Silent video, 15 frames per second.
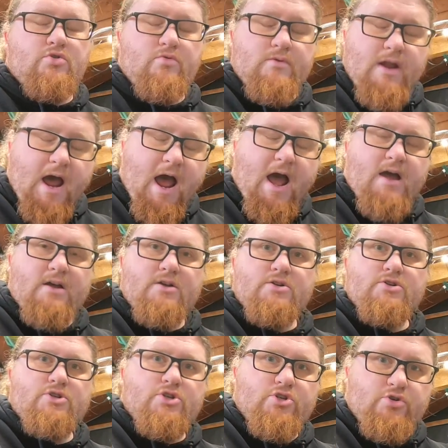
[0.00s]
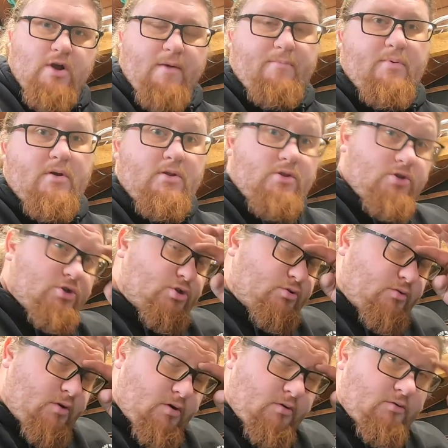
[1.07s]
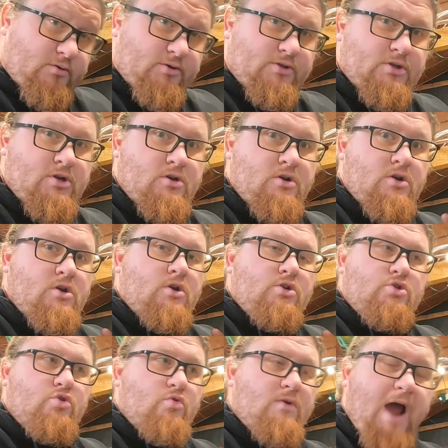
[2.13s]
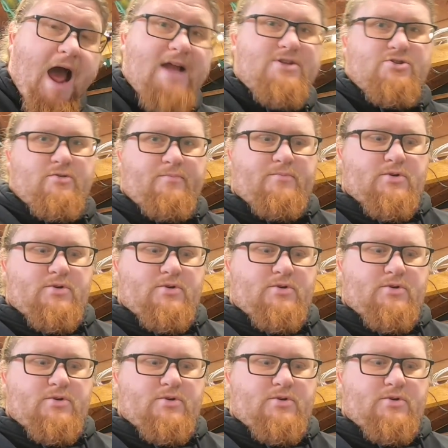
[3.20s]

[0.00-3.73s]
not strip the screws. Do not strip the